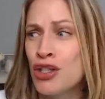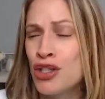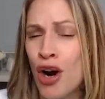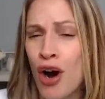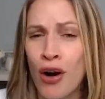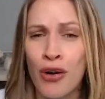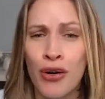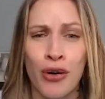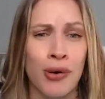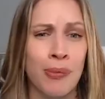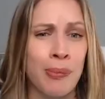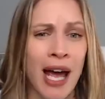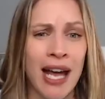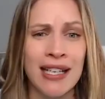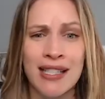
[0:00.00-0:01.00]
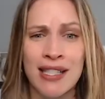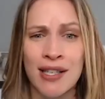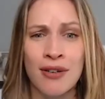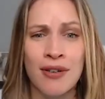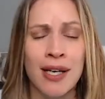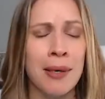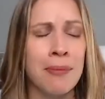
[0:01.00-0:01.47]
tartar,
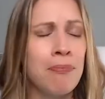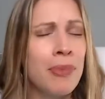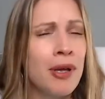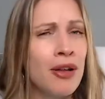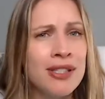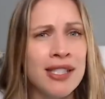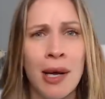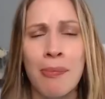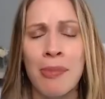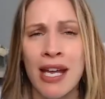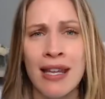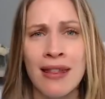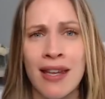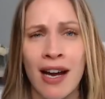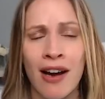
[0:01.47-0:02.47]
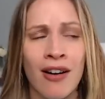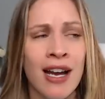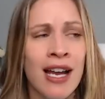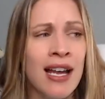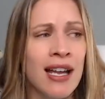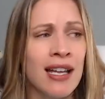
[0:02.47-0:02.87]
bacteria built up in there.